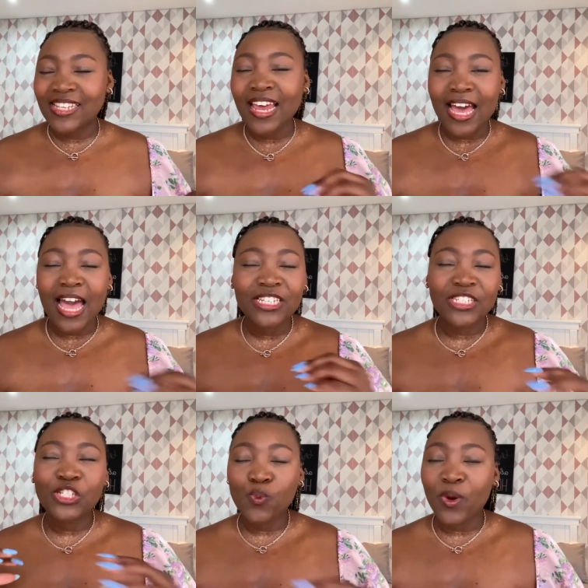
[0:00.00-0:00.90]
Like, I
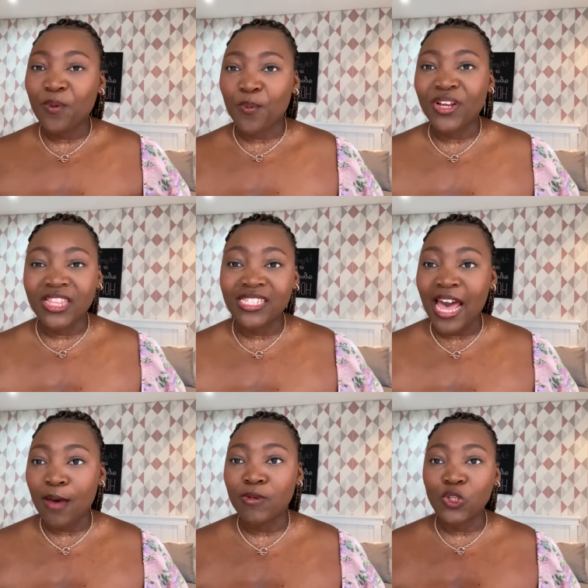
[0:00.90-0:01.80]
just want to break this
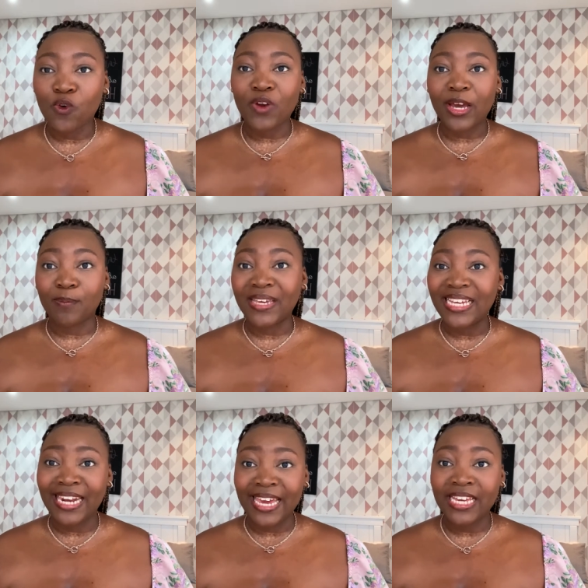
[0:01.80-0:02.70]
habit of, like,
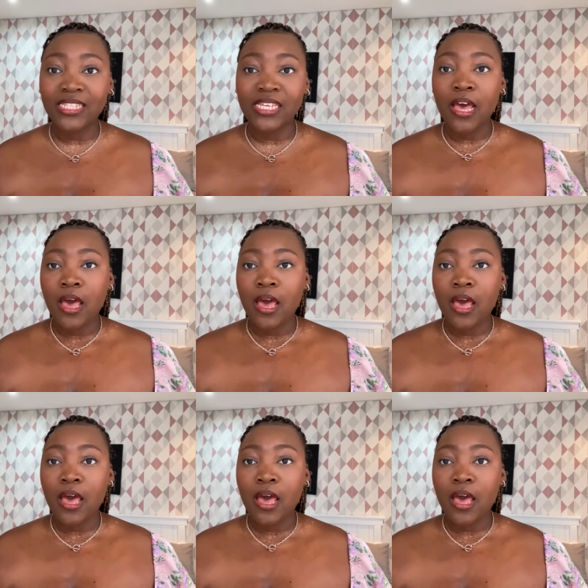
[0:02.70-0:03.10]
being late.